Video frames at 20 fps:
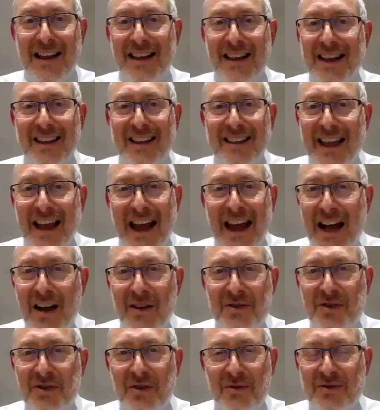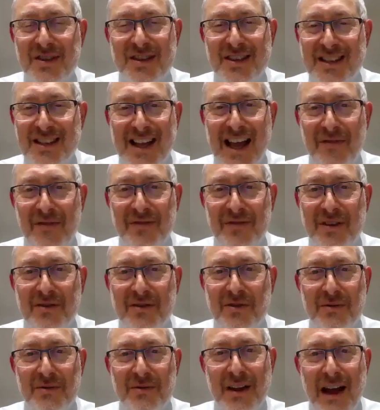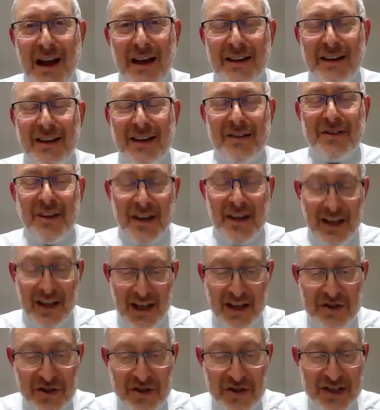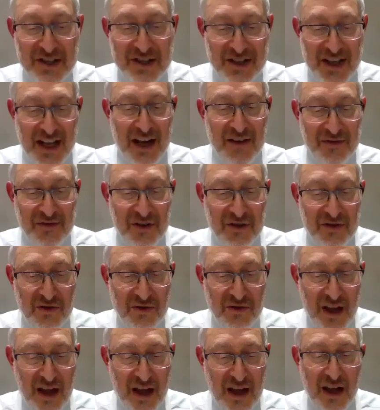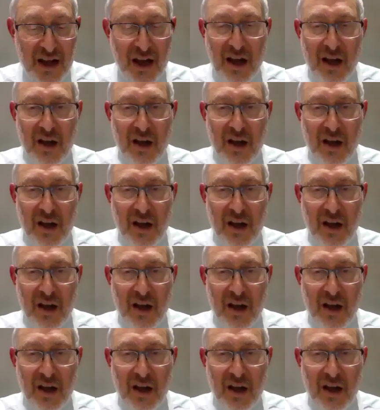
Get the household staff to do that. Get the kitchen staff to do that.